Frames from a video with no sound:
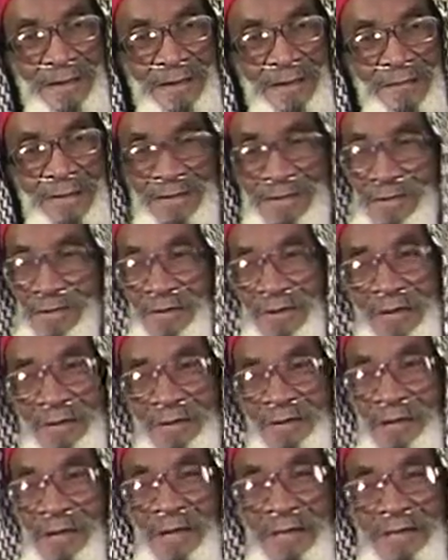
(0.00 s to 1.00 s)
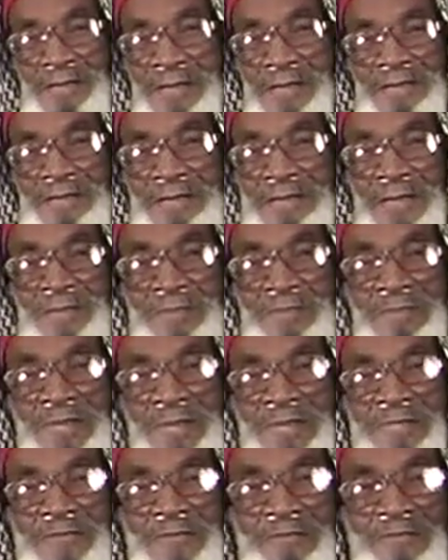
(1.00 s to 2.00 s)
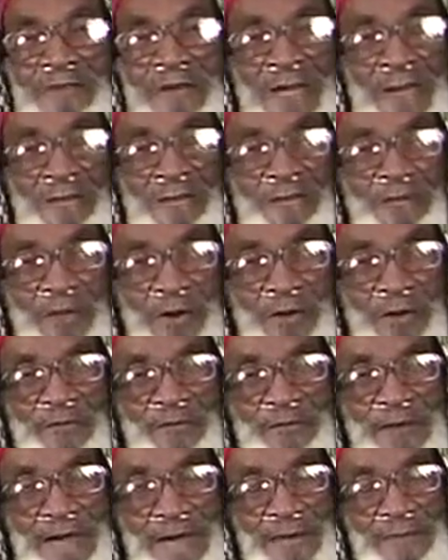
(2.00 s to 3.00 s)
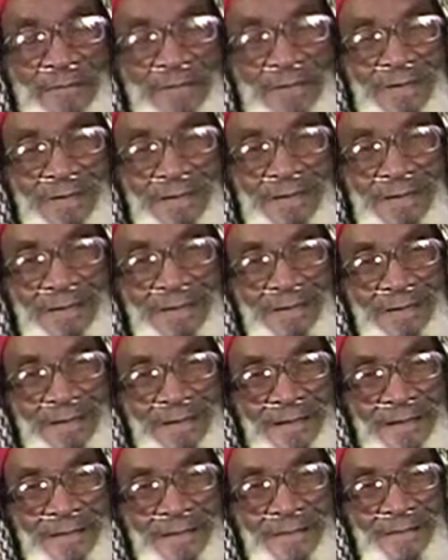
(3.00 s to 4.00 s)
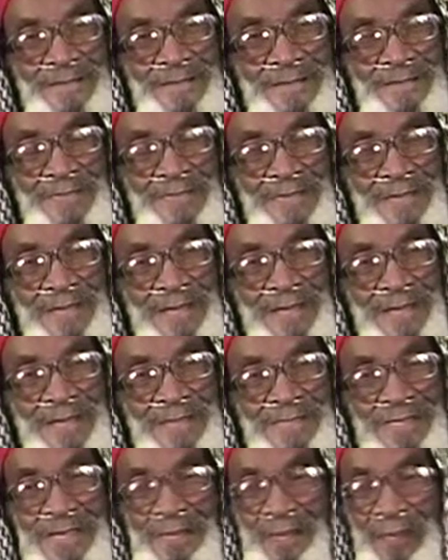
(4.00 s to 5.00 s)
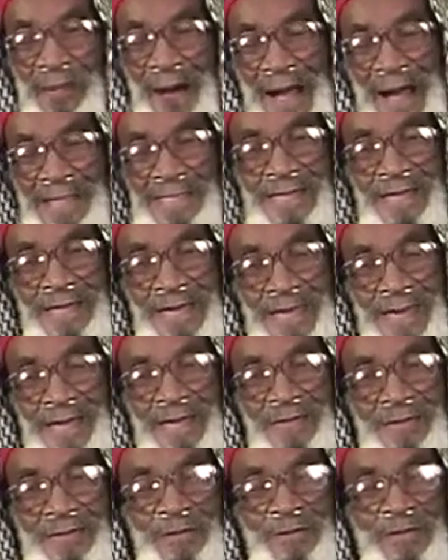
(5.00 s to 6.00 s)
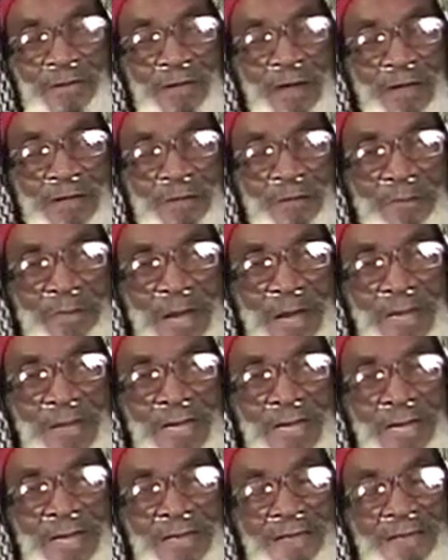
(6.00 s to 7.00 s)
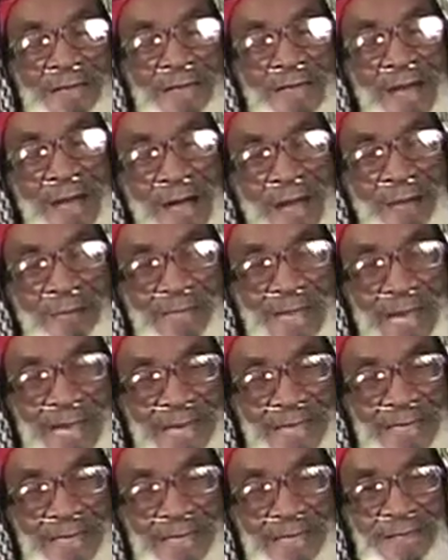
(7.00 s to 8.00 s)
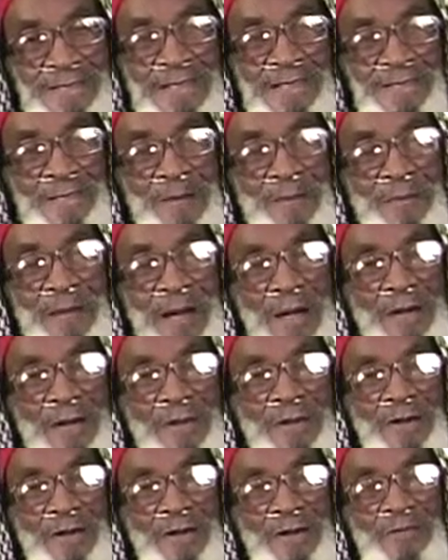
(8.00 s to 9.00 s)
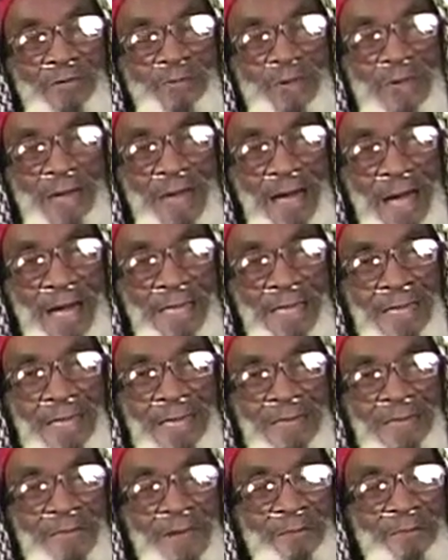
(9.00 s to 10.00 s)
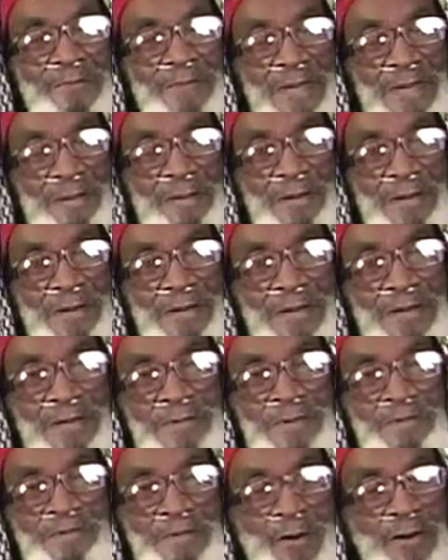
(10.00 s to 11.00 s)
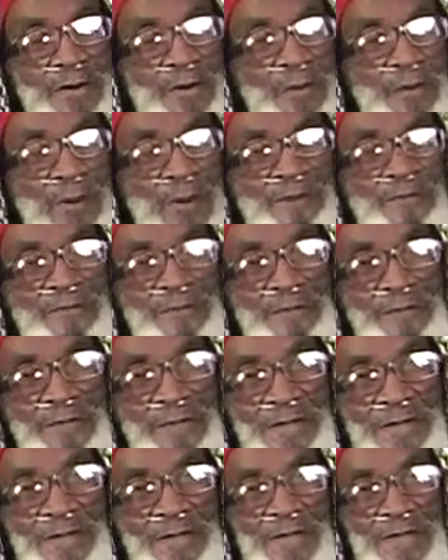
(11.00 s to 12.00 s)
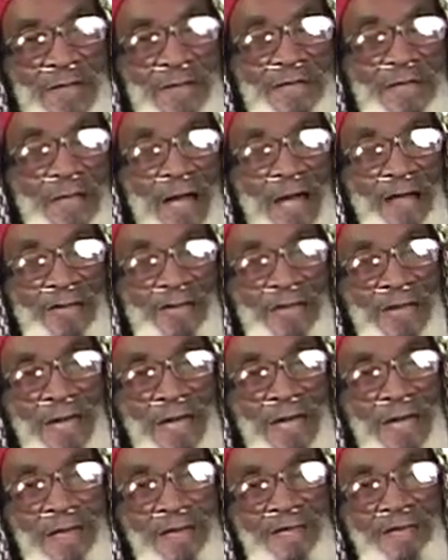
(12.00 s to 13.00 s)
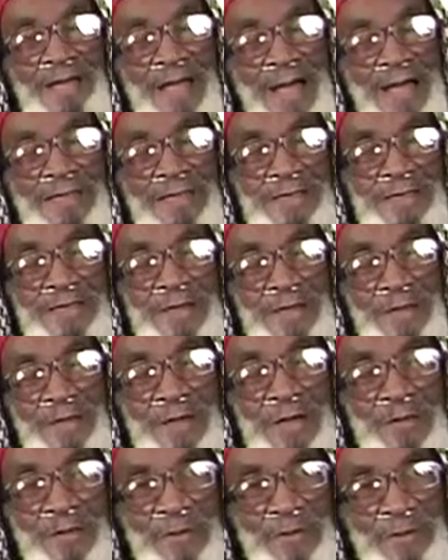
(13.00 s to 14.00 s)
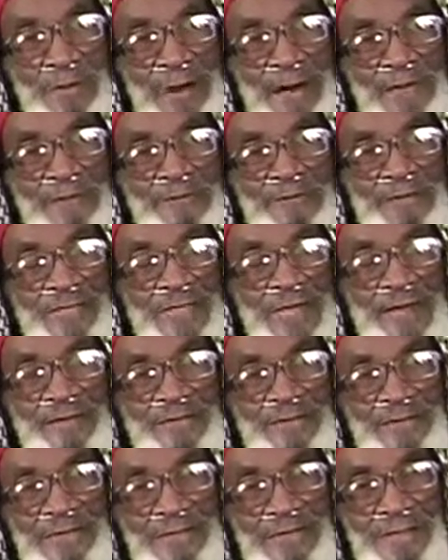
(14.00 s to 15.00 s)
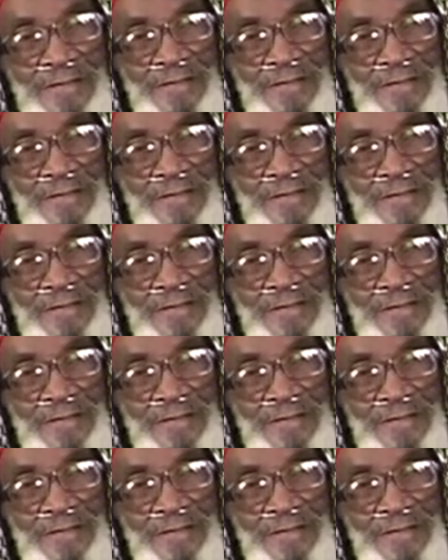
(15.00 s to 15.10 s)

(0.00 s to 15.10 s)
But you ain't condemned the royal family. Then why the heck are you talking about Islam like it is? Talking about because we got some people broke away from this and out there trying to kill everybody for nothing.